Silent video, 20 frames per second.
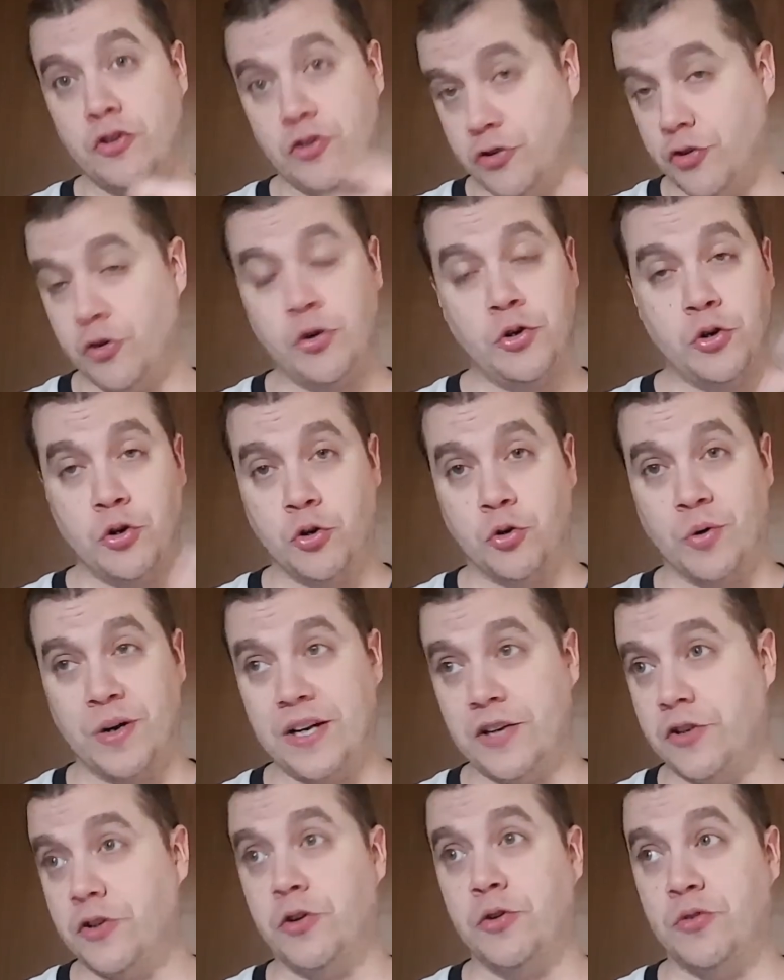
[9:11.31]
Do you
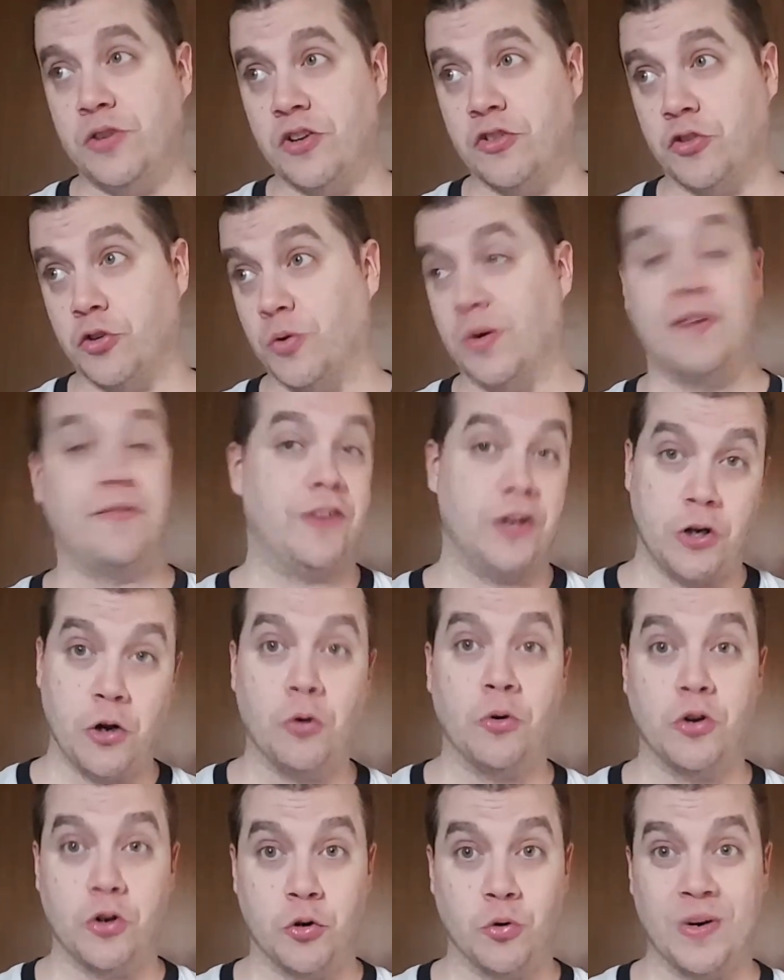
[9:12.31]
agree? Do you disagree? If you
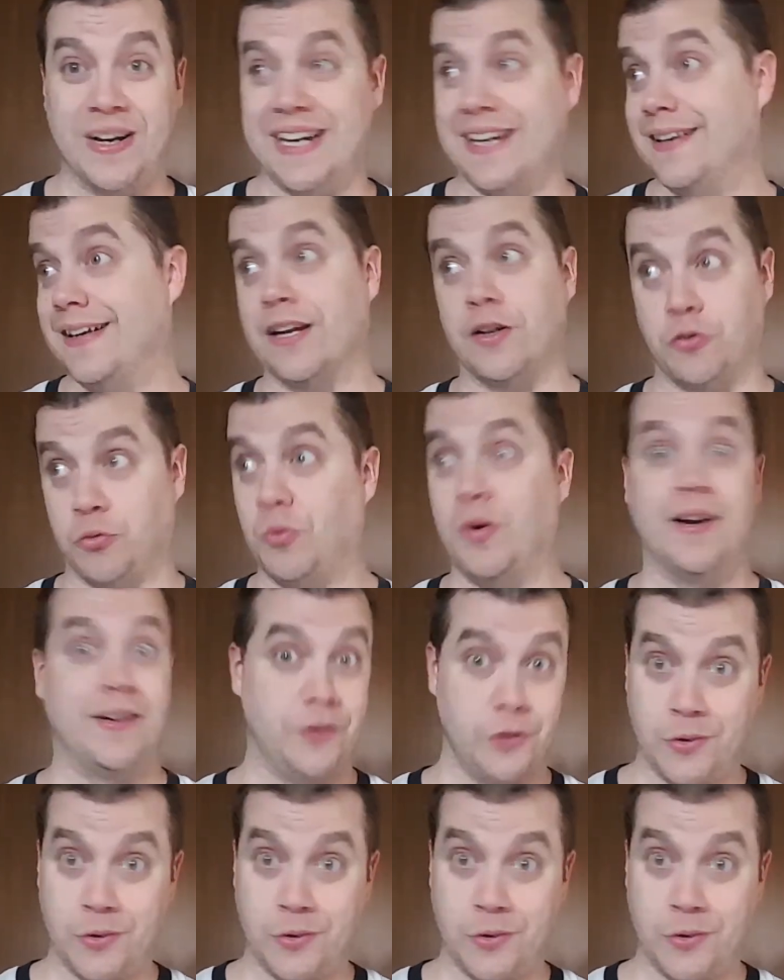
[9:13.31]
don't agree, guess what?